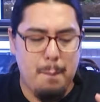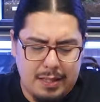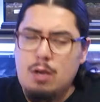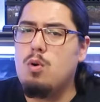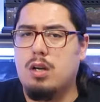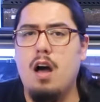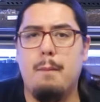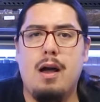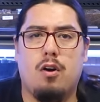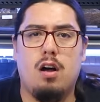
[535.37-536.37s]
but they will
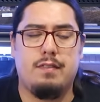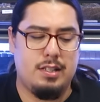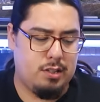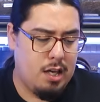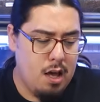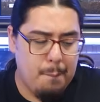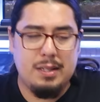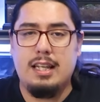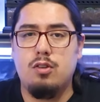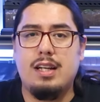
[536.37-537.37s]
come out, obviously.
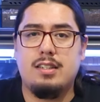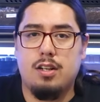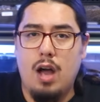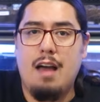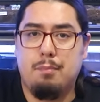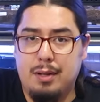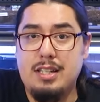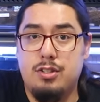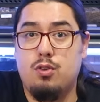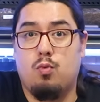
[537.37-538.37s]
But they do like to go have
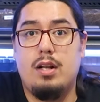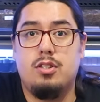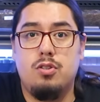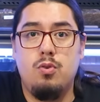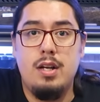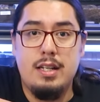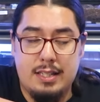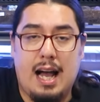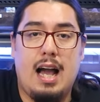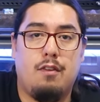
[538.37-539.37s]
places to run to
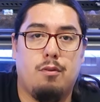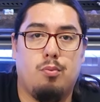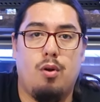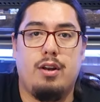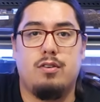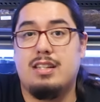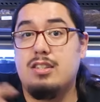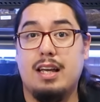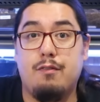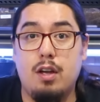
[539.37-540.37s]
hide from predators.
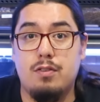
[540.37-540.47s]
That's like if you